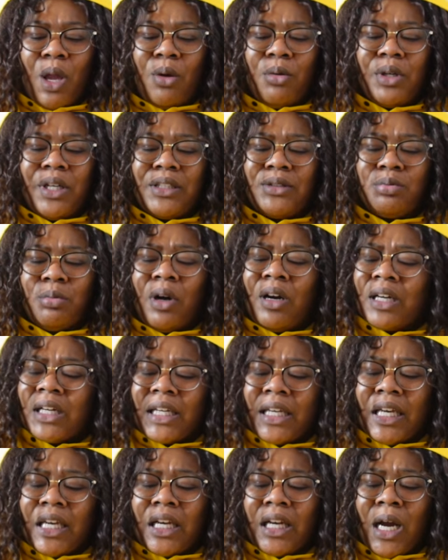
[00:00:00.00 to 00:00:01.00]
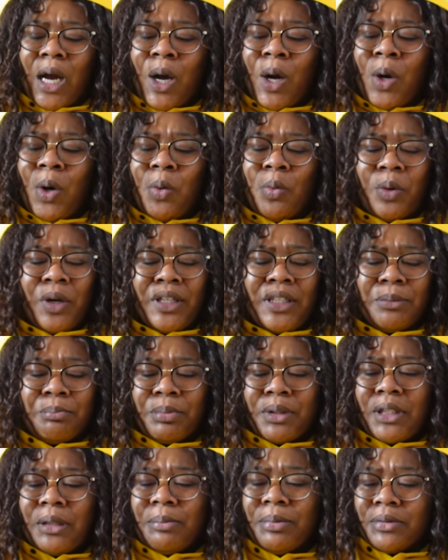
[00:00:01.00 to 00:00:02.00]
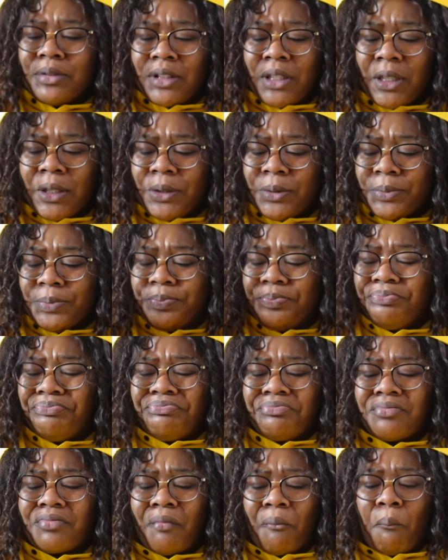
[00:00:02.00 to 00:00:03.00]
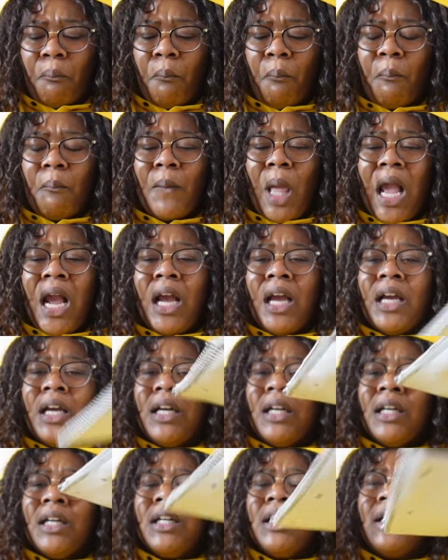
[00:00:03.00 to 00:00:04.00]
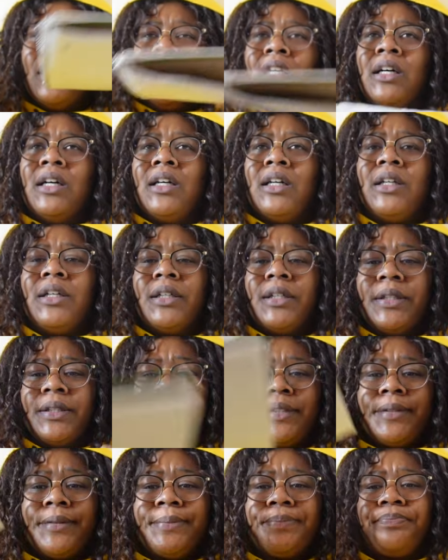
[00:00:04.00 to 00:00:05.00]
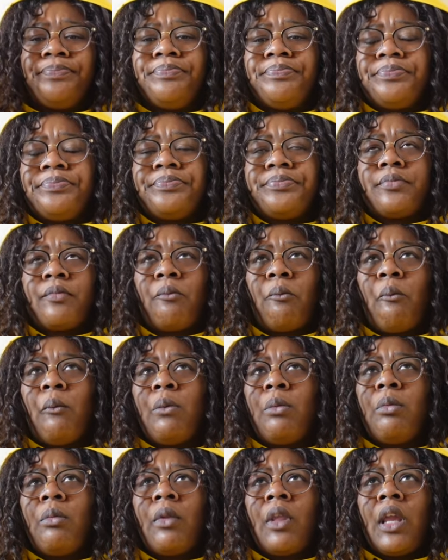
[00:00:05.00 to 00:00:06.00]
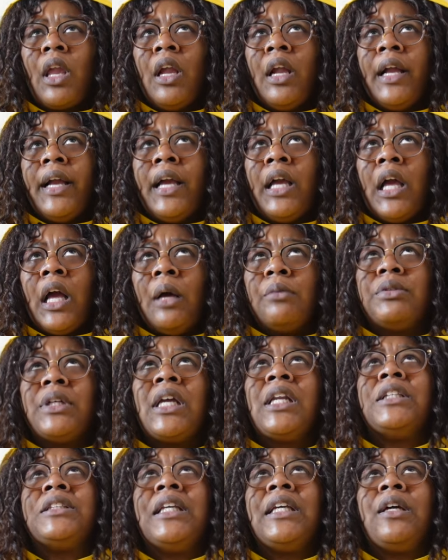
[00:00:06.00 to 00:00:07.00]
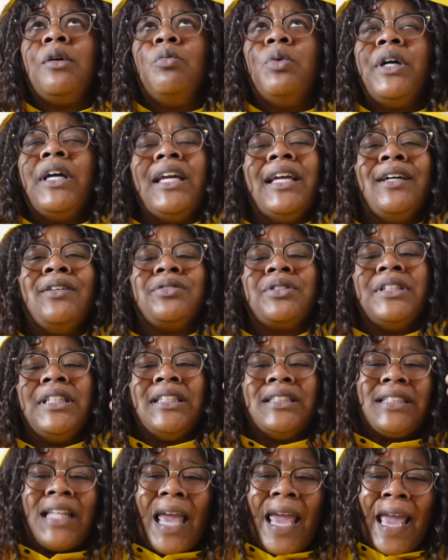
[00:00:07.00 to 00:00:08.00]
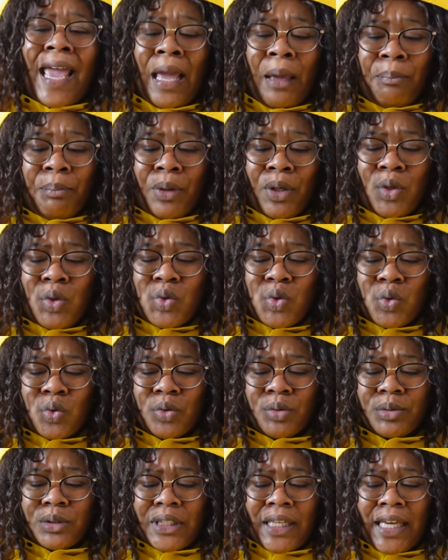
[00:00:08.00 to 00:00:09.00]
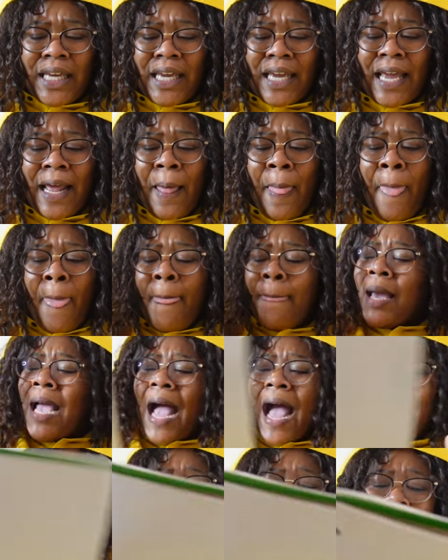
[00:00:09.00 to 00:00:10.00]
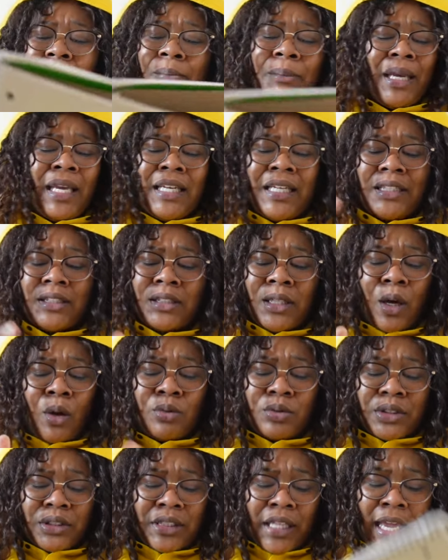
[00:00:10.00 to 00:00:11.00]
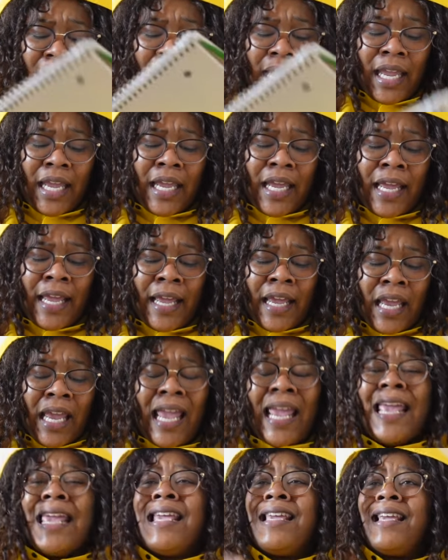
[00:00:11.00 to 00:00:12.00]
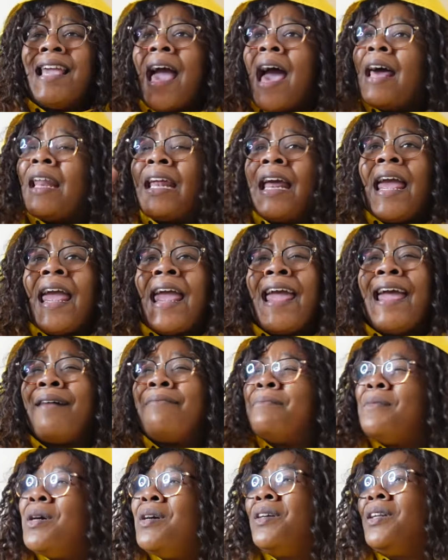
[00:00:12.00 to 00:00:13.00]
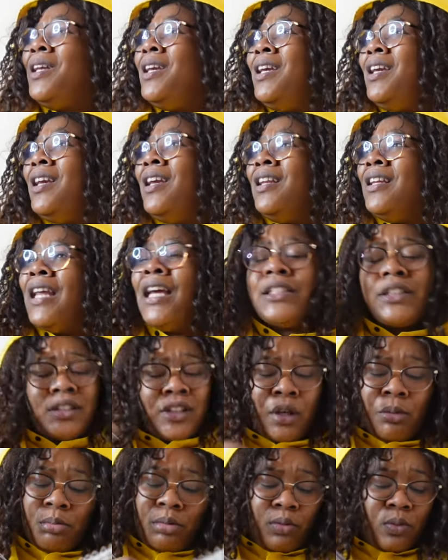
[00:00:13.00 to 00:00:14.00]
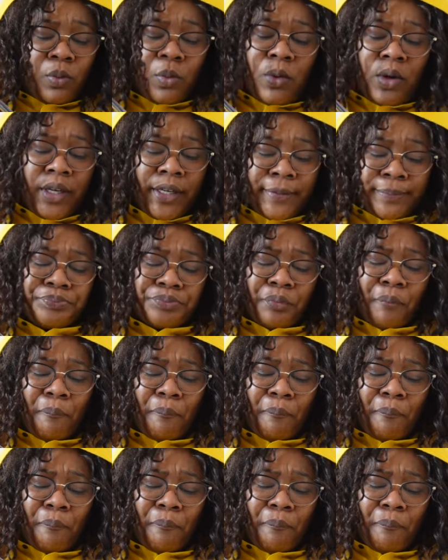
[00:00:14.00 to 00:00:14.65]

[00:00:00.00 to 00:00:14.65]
this water getting cold. Where the bubbles go? I'm trying to think of what else needs to happen. You know what I'm saying? I need a man that's gonna stay. He gotta have money. That's number one.